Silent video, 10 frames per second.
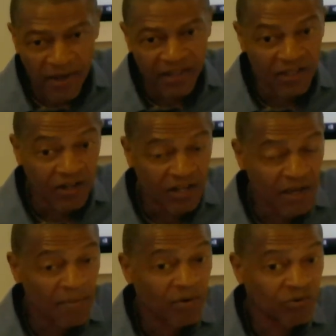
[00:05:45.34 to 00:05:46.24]
make the
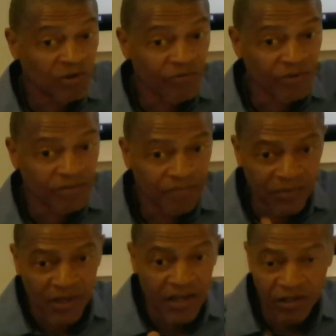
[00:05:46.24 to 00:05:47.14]
chemical different.
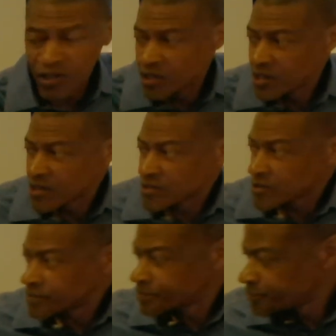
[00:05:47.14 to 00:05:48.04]
And look at this.